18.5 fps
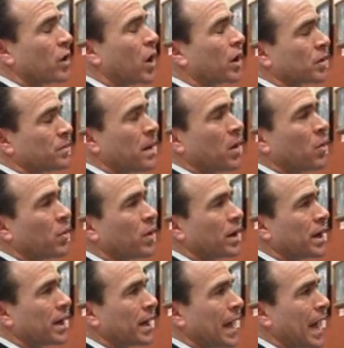talked about
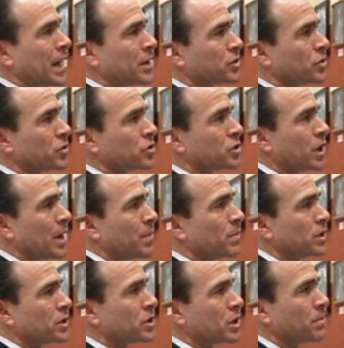winning a national
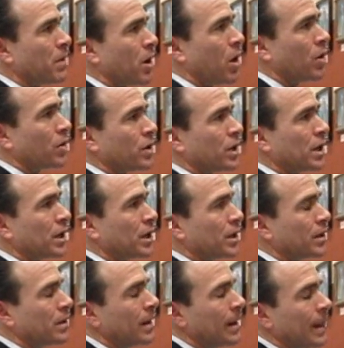championship all
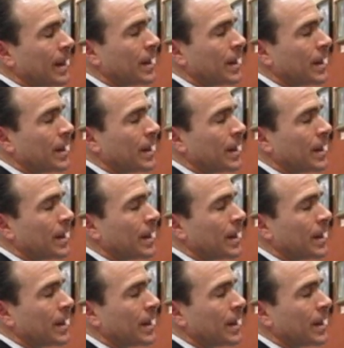year.